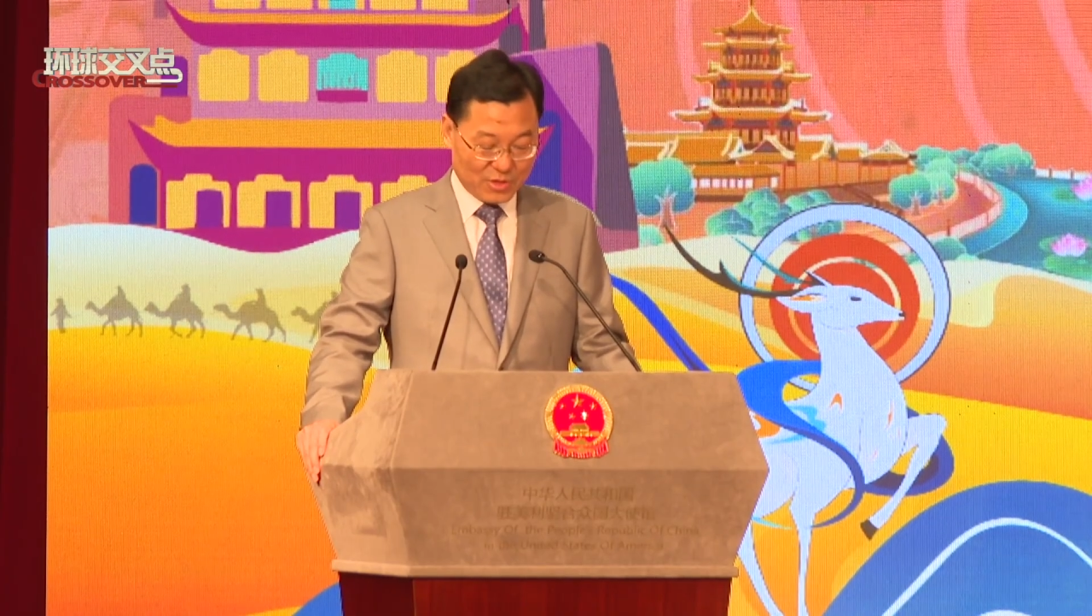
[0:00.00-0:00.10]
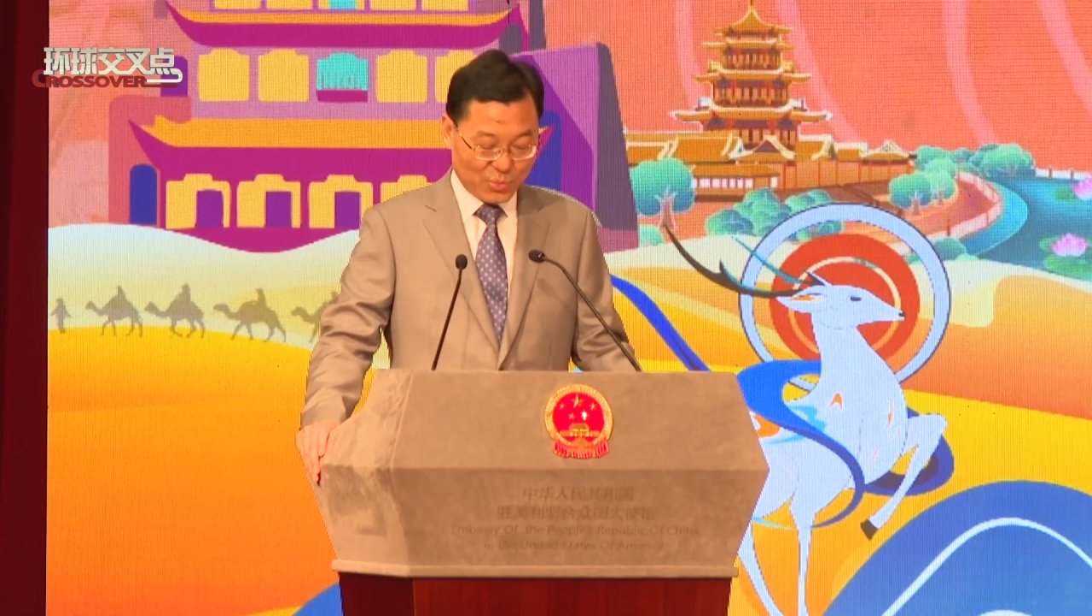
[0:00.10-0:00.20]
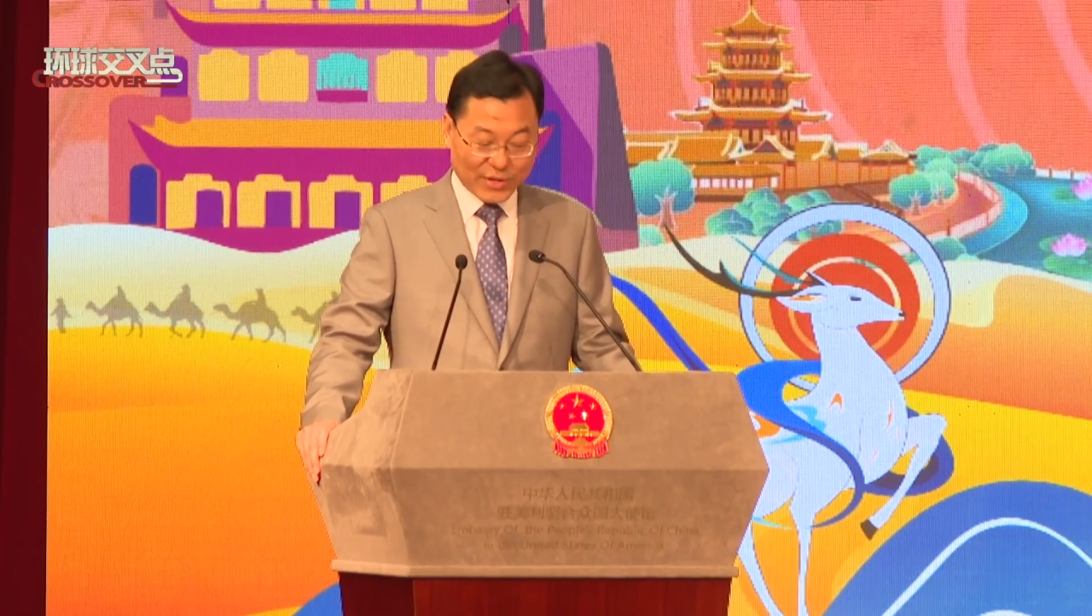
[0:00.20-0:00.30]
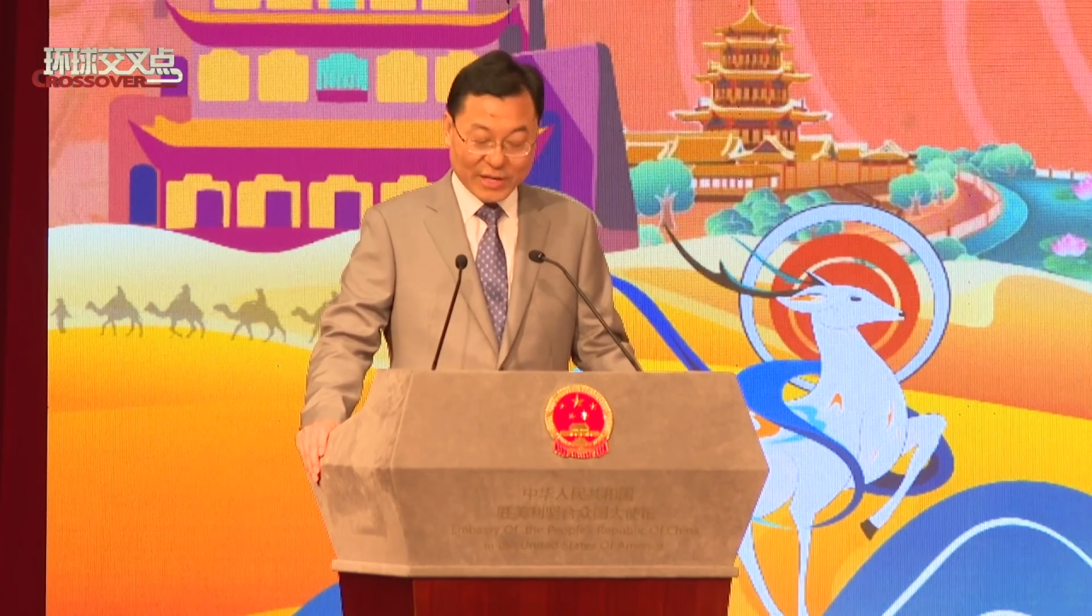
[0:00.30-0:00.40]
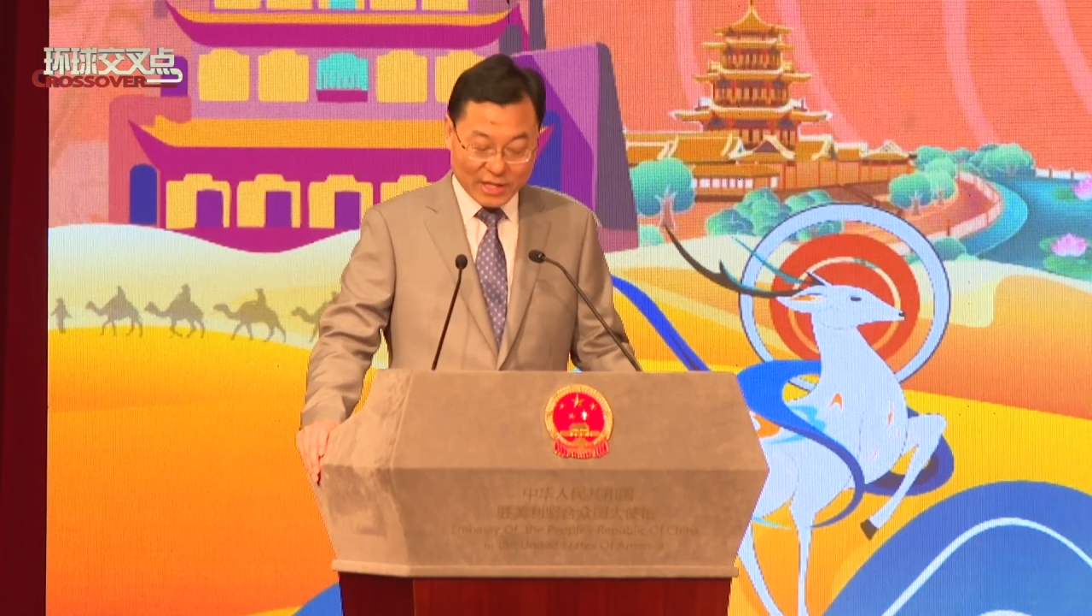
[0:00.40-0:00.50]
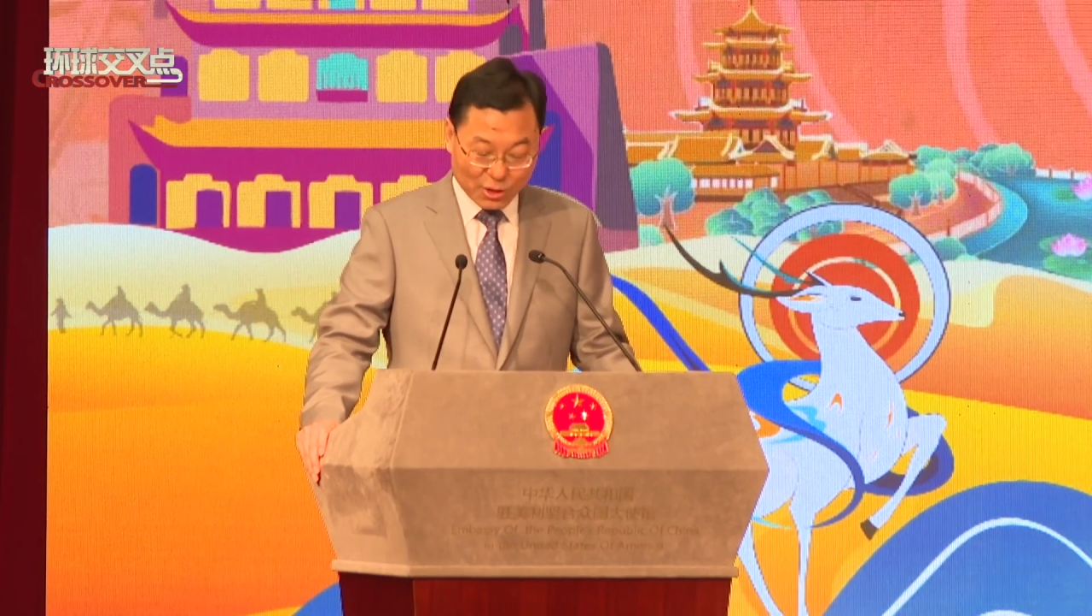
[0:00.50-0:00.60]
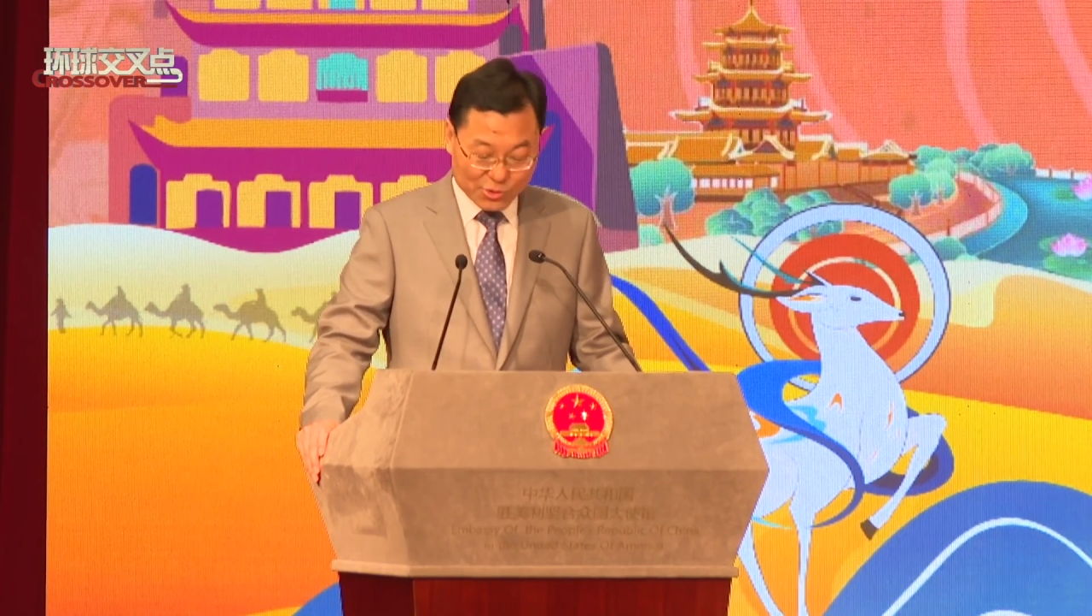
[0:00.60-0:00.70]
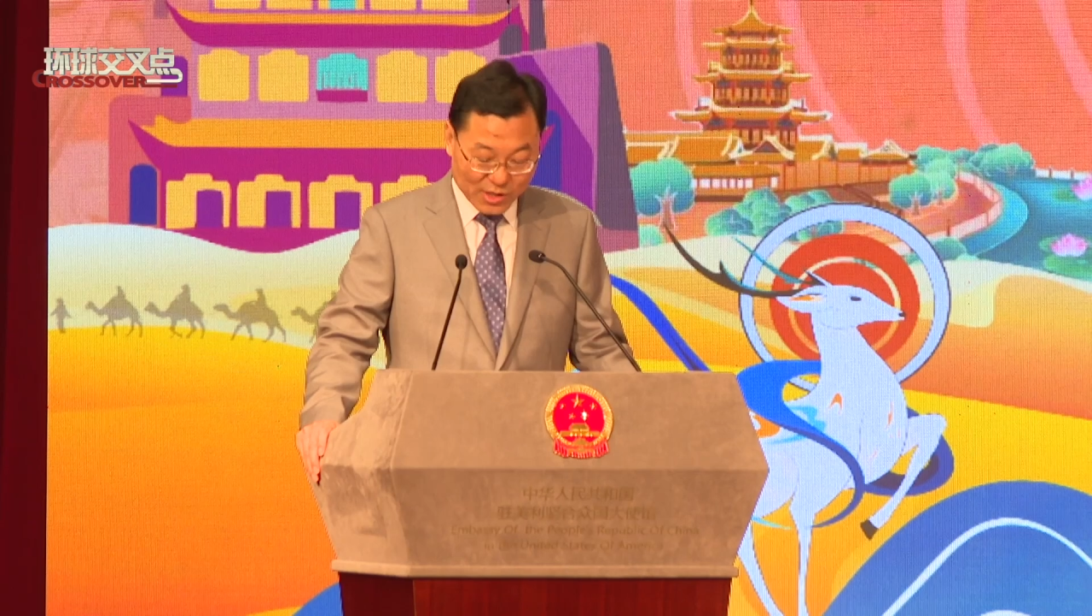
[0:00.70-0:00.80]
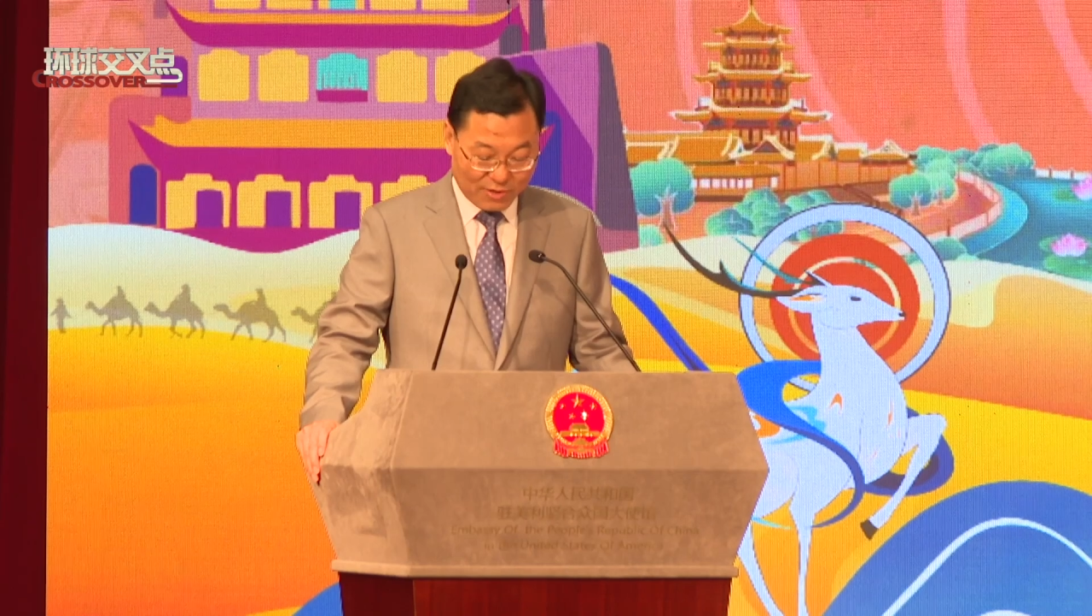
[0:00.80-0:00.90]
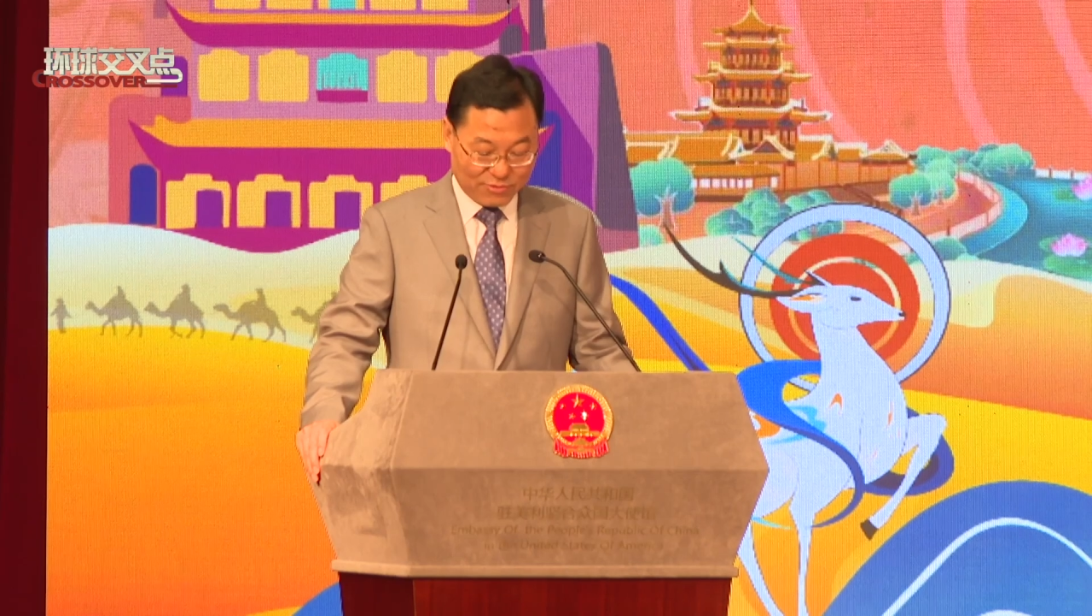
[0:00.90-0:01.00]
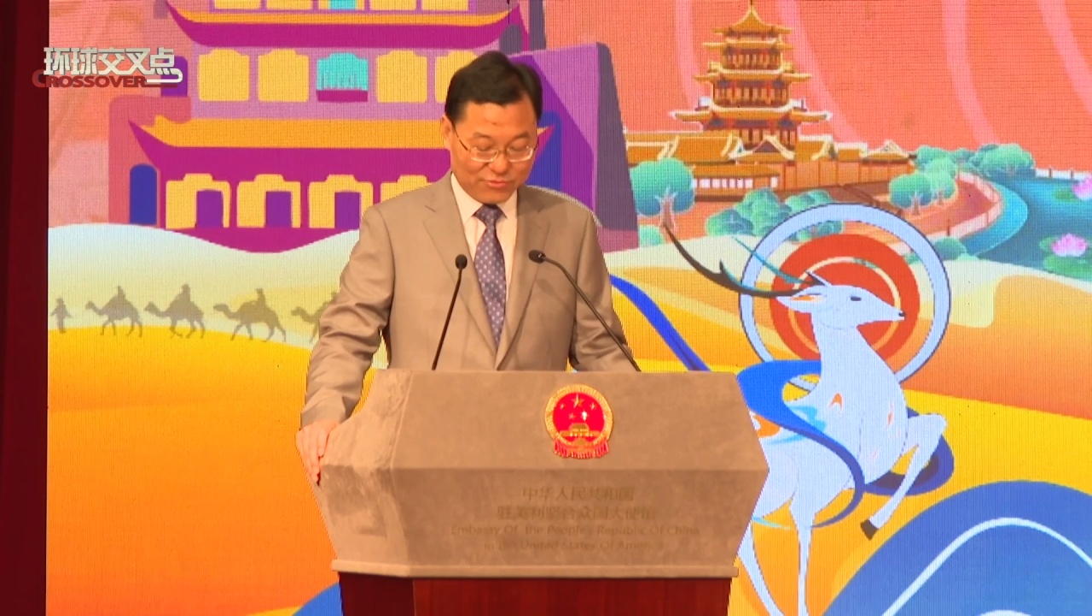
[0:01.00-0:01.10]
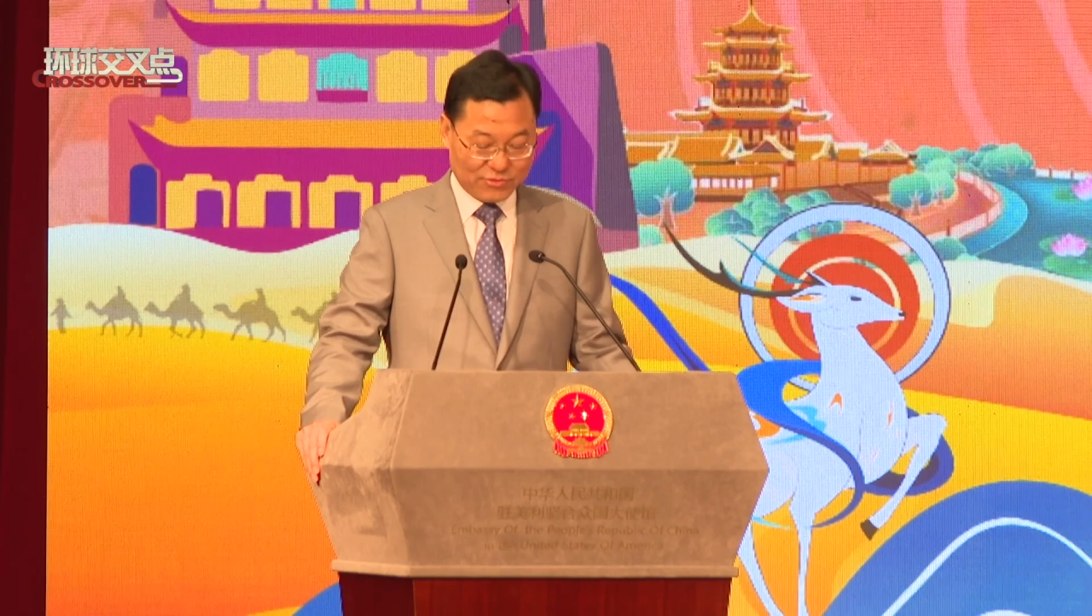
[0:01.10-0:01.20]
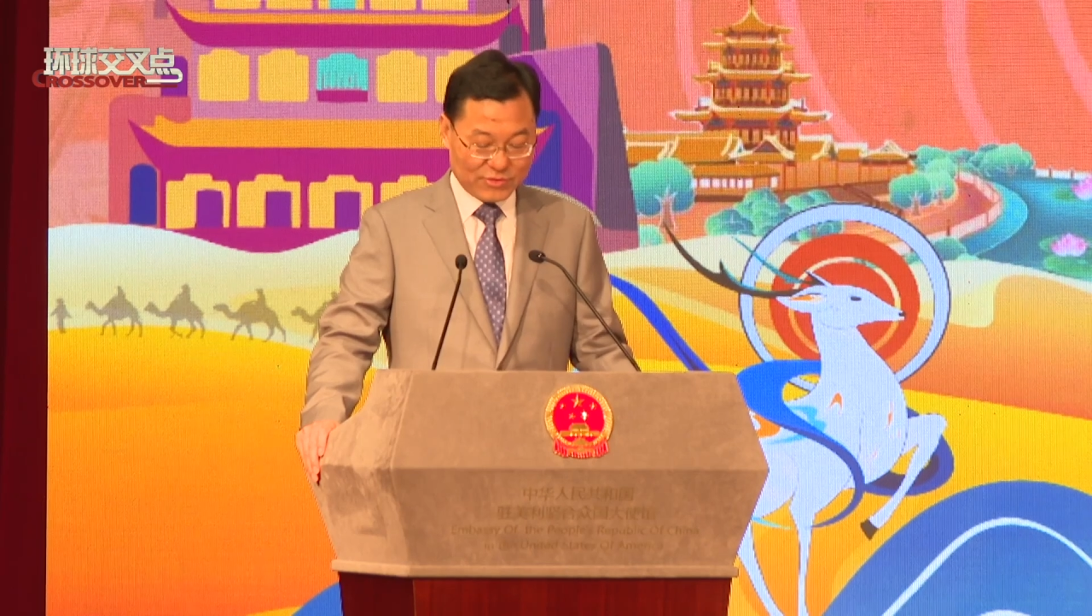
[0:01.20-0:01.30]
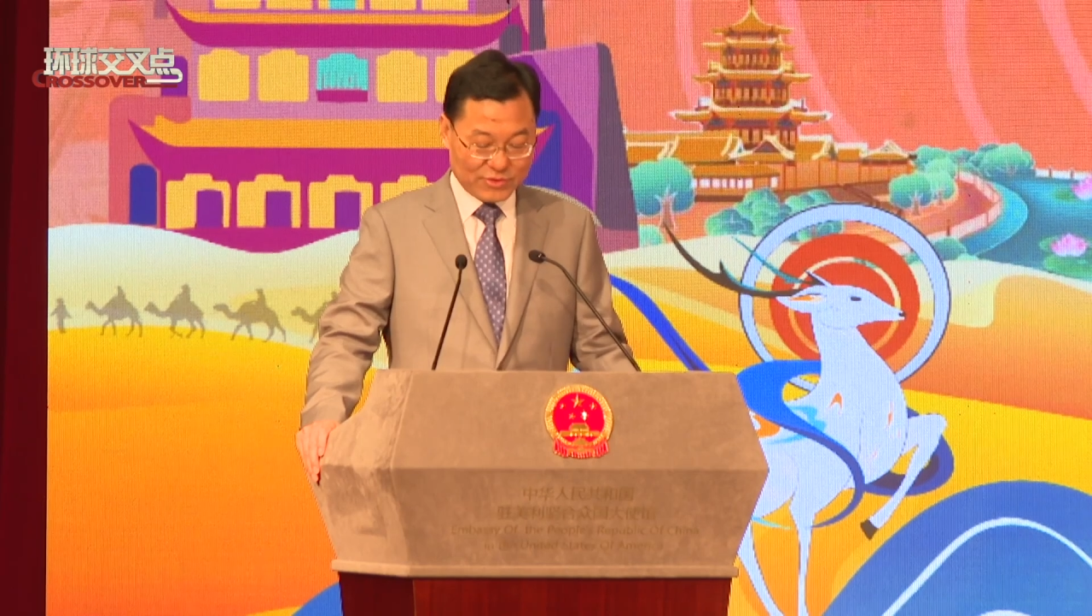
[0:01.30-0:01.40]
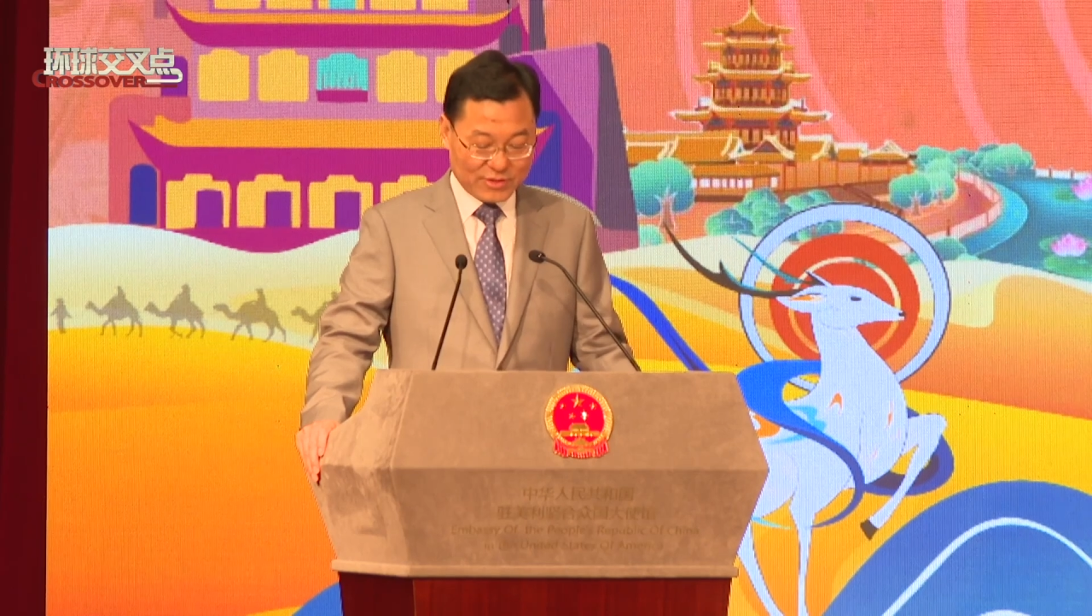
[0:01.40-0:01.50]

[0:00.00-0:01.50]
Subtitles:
When they close off,